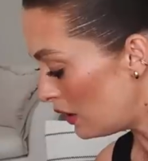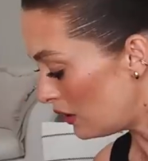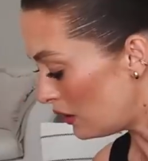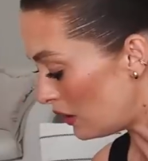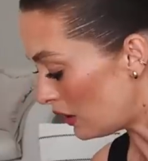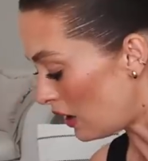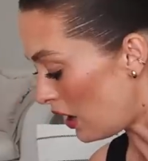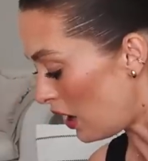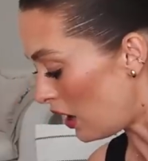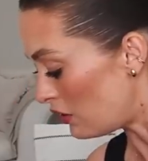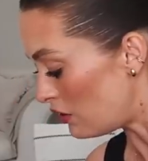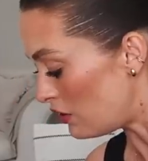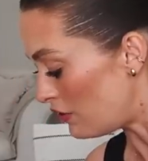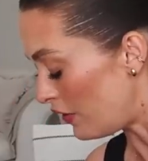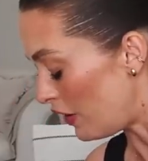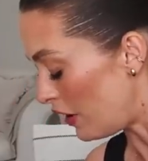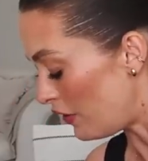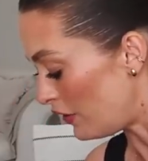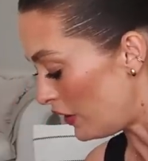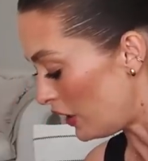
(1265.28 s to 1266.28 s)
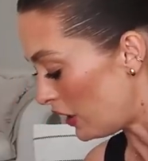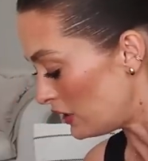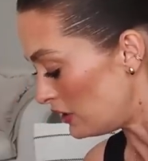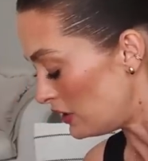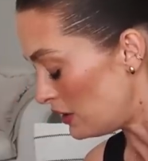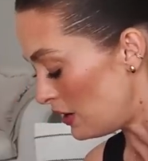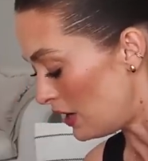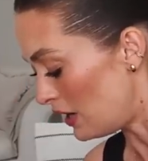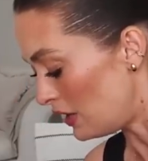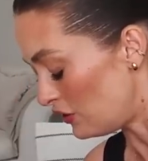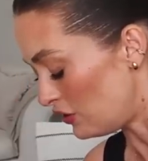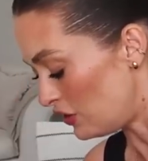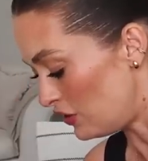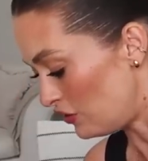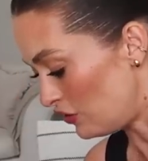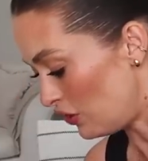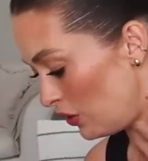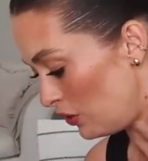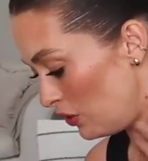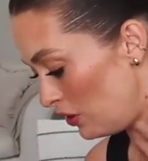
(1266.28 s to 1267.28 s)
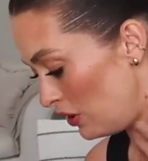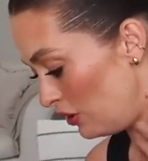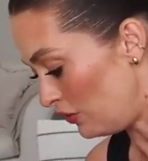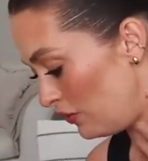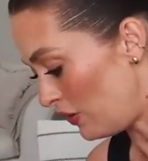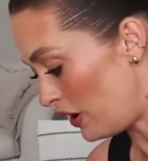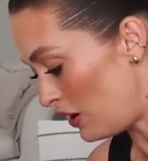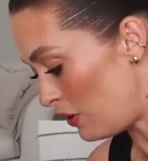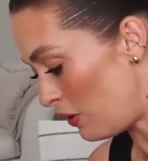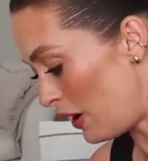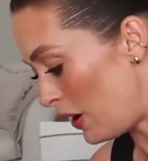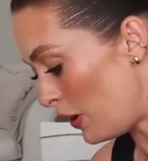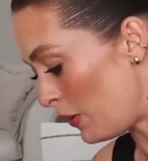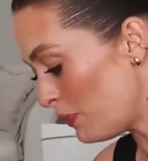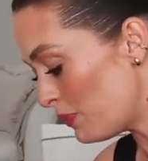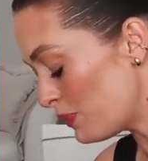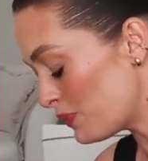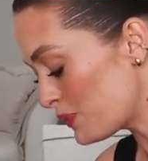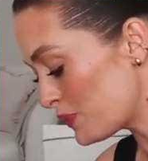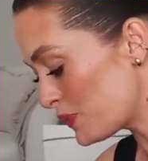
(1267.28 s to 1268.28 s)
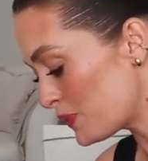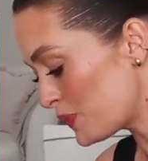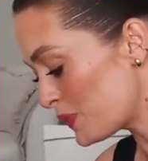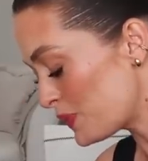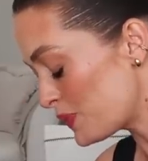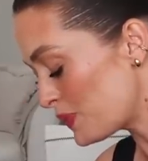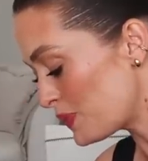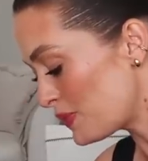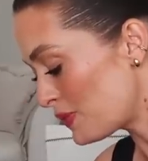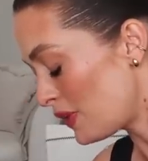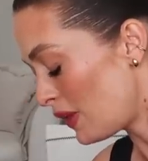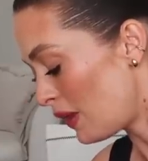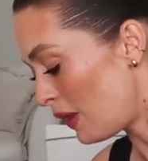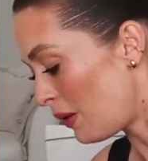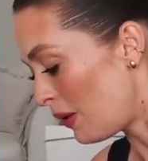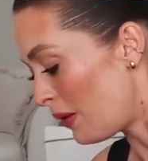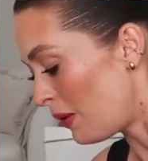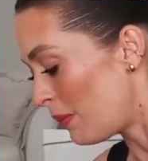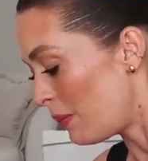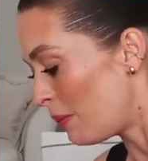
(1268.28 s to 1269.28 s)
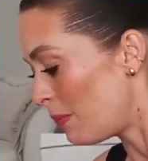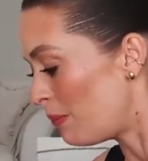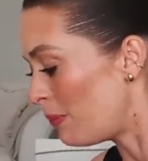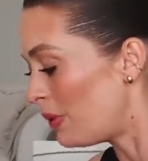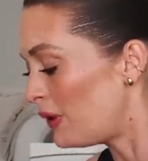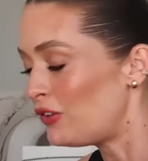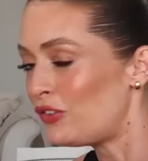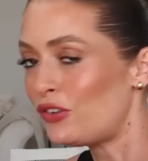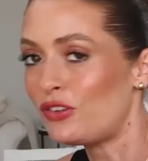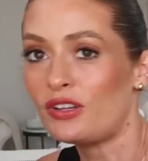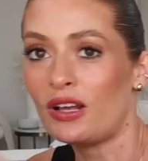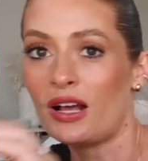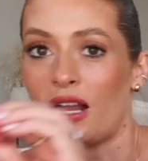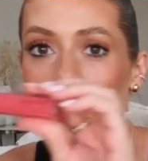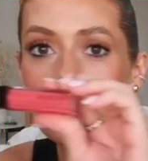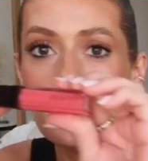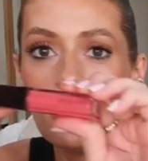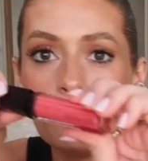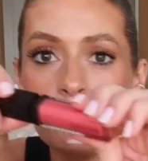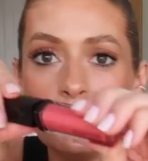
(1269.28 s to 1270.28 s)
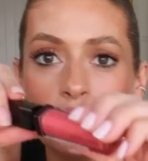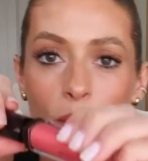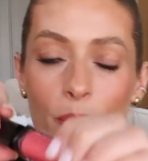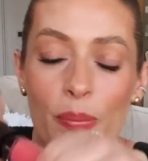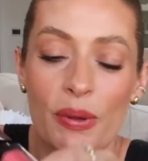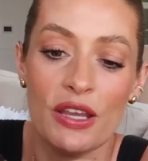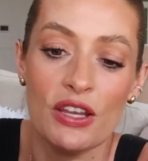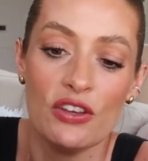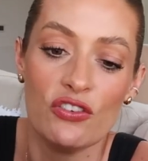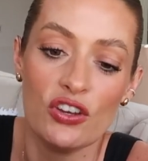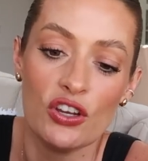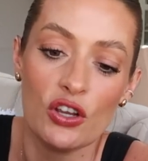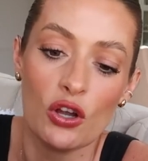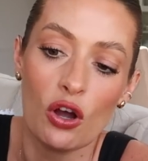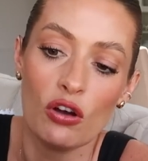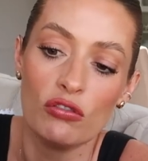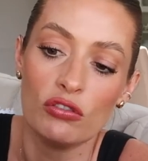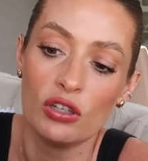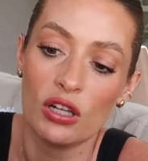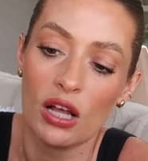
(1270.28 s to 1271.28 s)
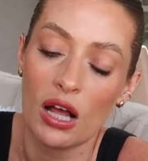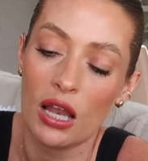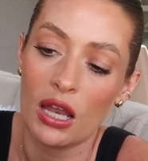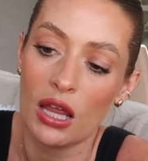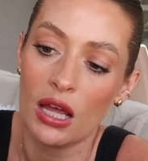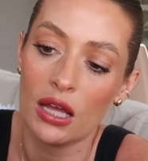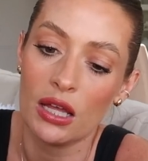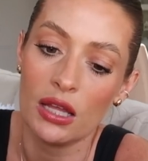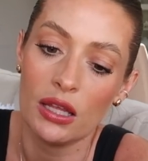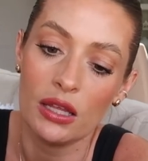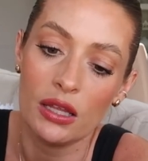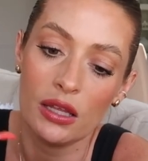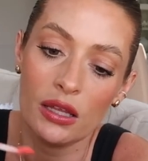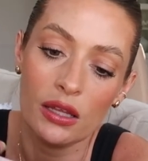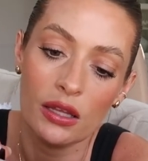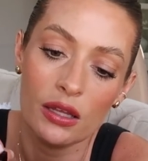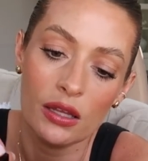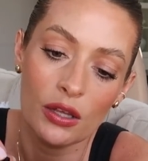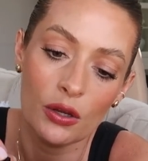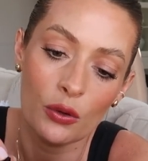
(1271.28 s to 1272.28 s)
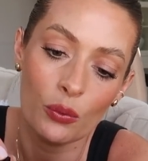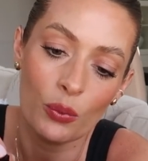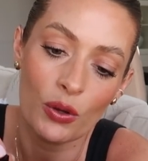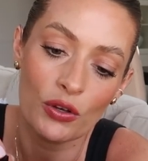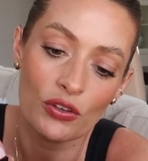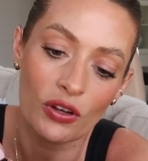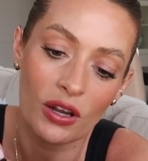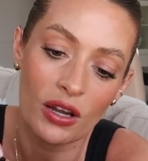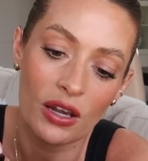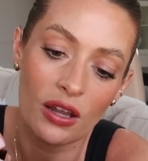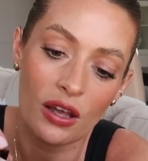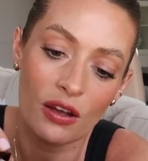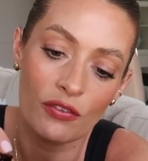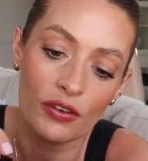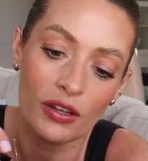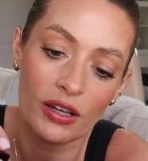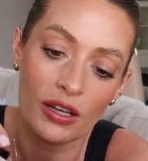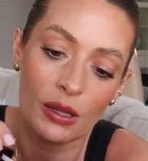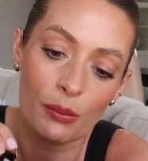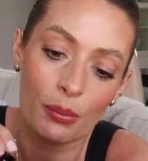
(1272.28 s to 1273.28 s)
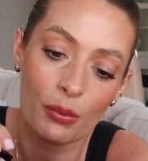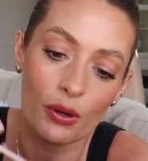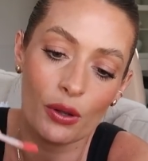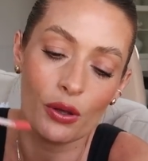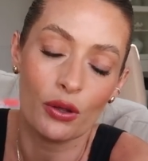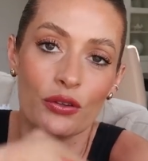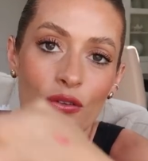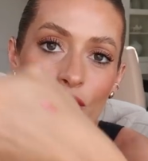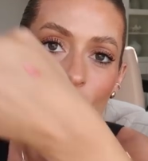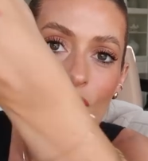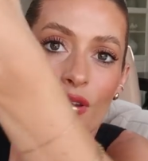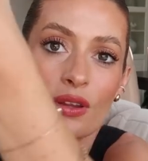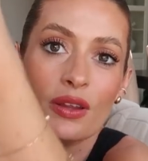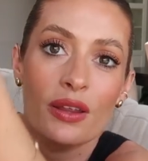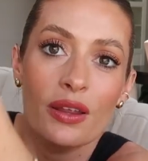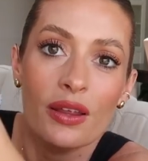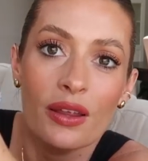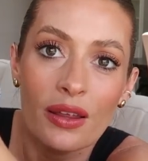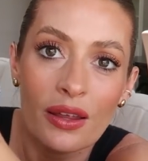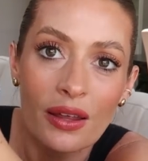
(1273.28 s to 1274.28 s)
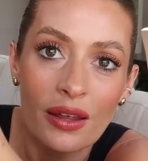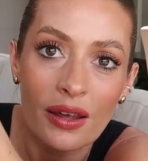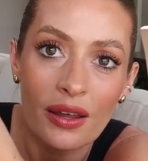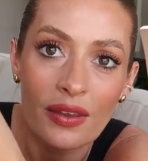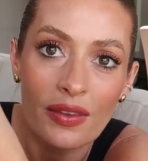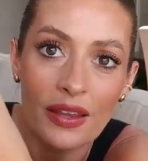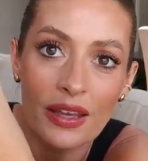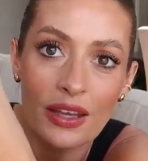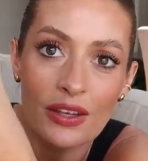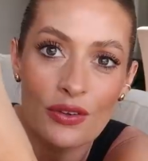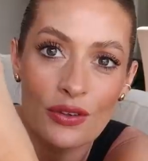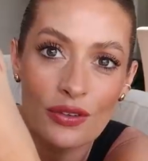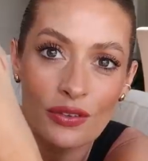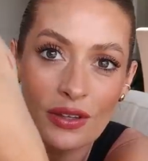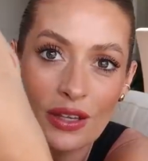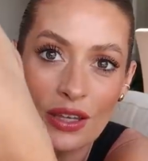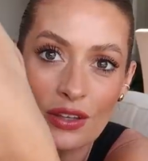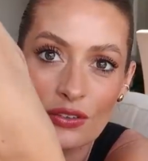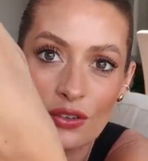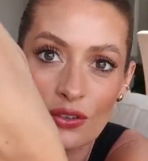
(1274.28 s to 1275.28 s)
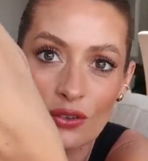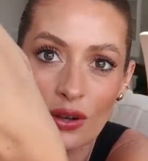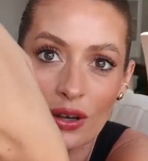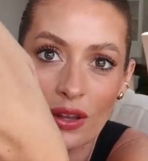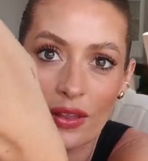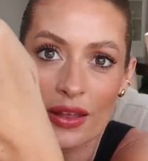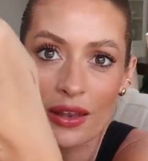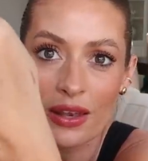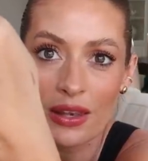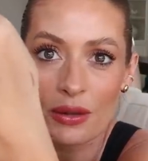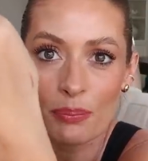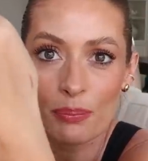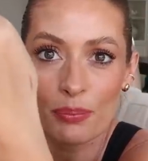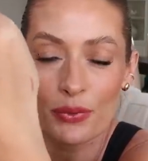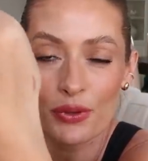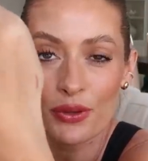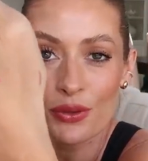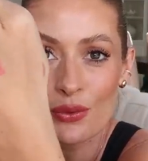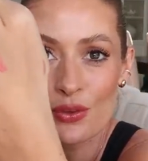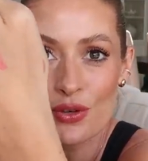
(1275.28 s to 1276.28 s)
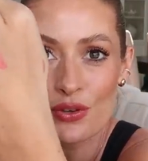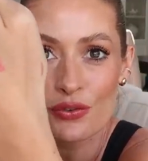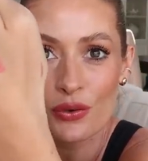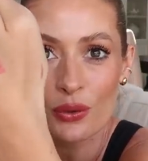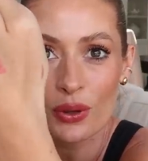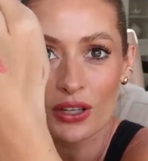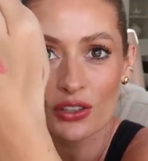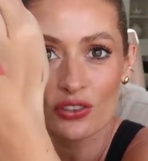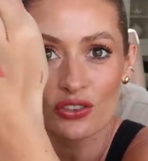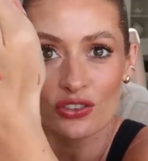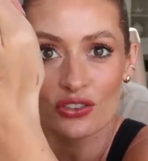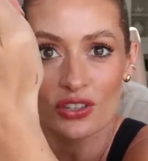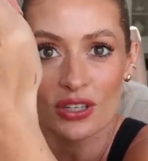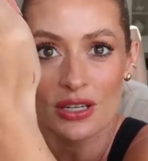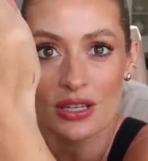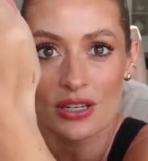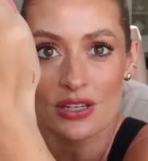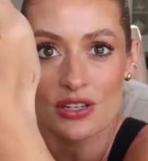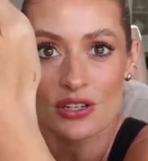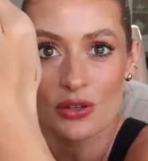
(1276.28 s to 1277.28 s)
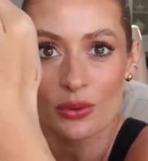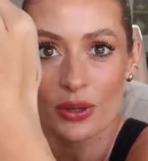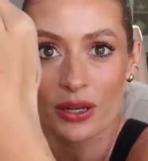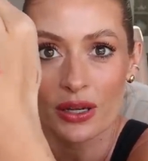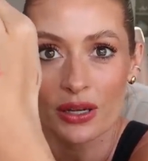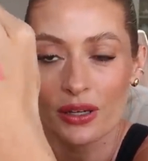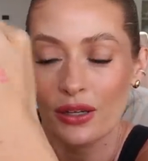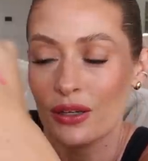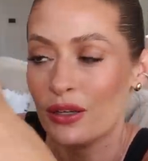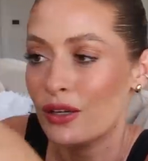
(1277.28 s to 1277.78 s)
the colour of it. I feel like I didn't actually show you this very well, but it's just like a lovely peachy coral colour, which I love in a lip gloss. And then can you see it's just got like that beautiful like sheen to it,